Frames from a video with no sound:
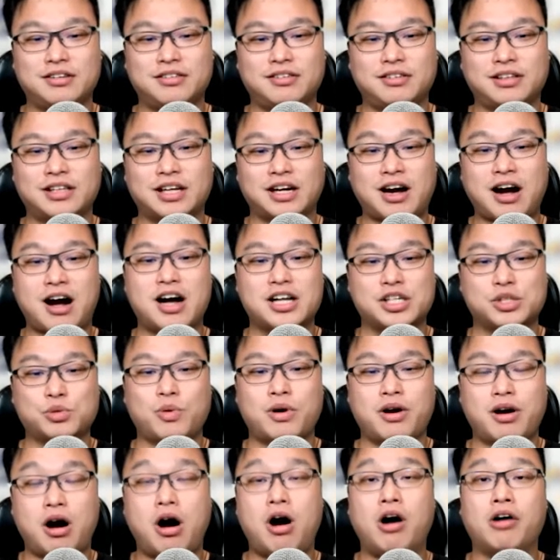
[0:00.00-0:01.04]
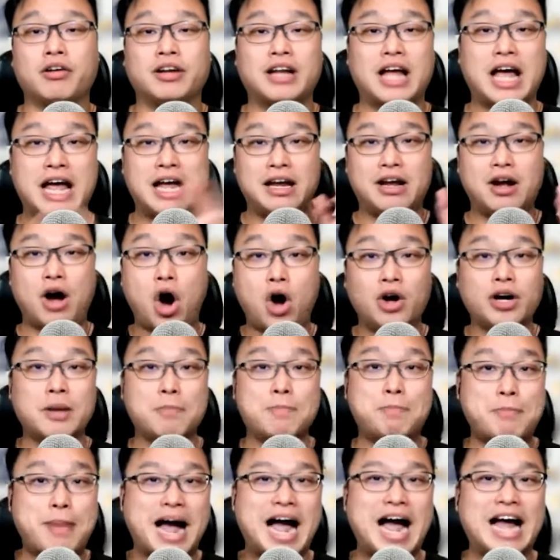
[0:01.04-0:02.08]
the cards were on a
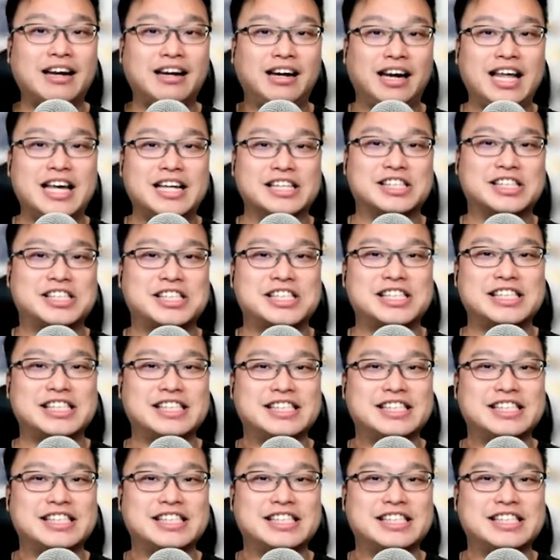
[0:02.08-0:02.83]
banned list.